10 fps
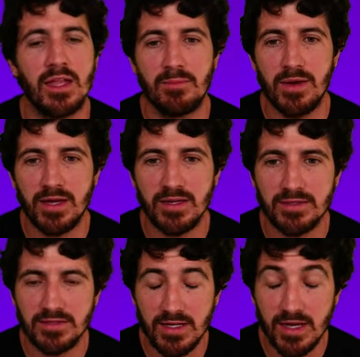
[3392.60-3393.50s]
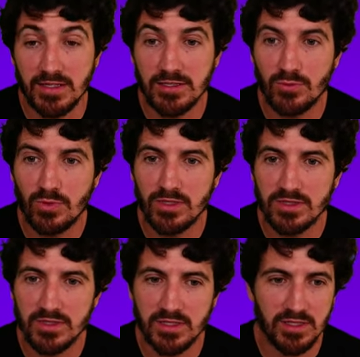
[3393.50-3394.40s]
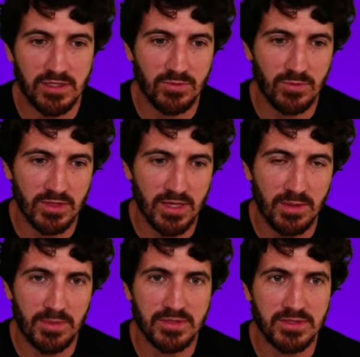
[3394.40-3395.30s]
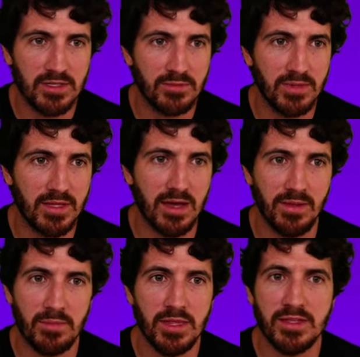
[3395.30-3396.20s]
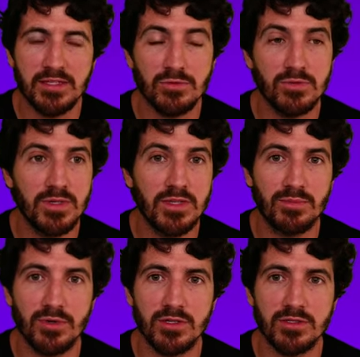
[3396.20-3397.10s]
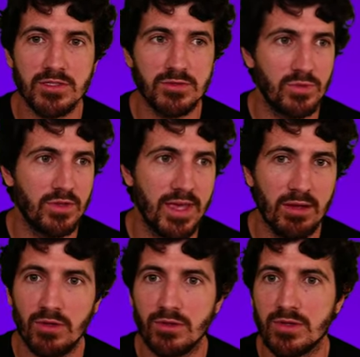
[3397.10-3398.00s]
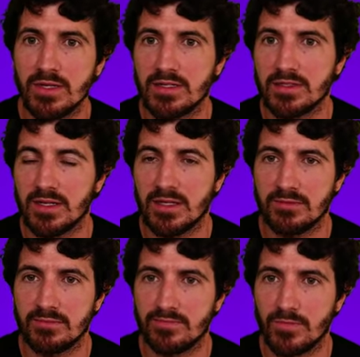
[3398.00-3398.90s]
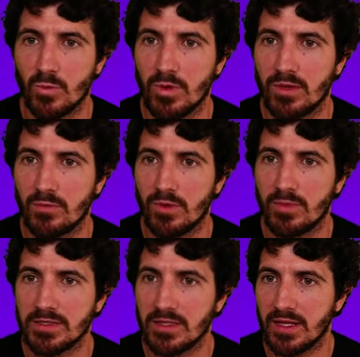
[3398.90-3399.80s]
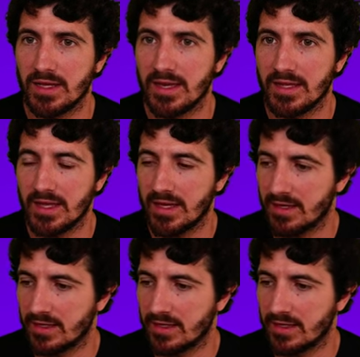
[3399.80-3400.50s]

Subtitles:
packets. I just wanna see what happens there. But yeah, I mean, this would be the process. We'll download this and we basically get